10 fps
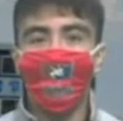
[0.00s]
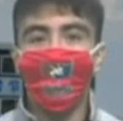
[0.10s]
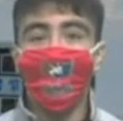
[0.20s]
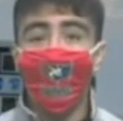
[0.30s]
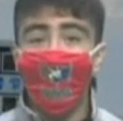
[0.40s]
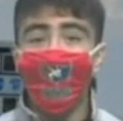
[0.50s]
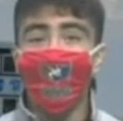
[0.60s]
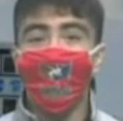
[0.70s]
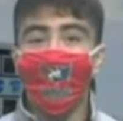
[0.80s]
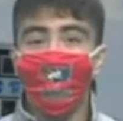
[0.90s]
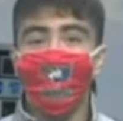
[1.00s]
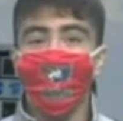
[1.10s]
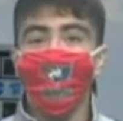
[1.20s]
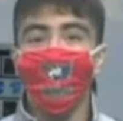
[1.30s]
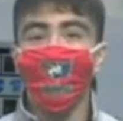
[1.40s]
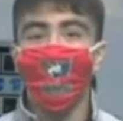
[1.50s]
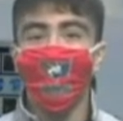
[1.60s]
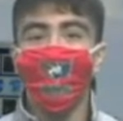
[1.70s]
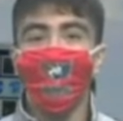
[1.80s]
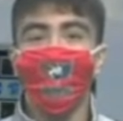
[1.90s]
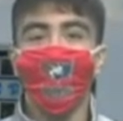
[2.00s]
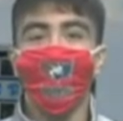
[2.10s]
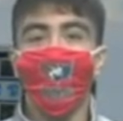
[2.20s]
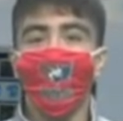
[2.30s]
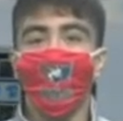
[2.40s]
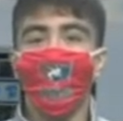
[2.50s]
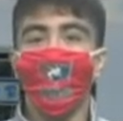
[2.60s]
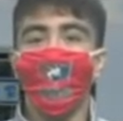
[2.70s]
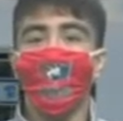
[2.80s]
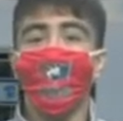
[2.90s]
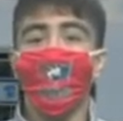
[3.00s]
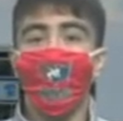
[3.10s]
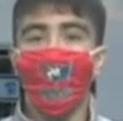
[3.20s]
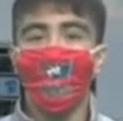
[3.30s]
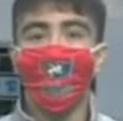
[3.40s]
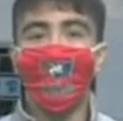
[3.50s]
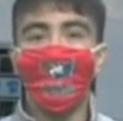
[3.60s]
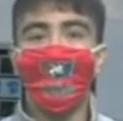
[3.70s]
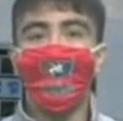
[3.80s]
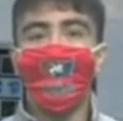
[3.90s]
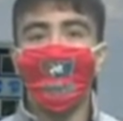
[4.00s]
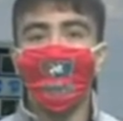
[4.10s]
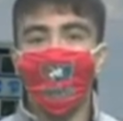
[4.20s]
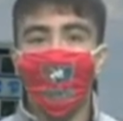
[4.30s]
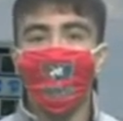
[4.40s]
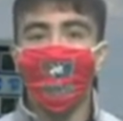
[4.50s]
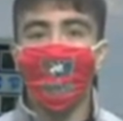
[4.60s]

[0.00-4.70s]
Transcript: The JV fell short to Clinton Central but continued to make strides, especially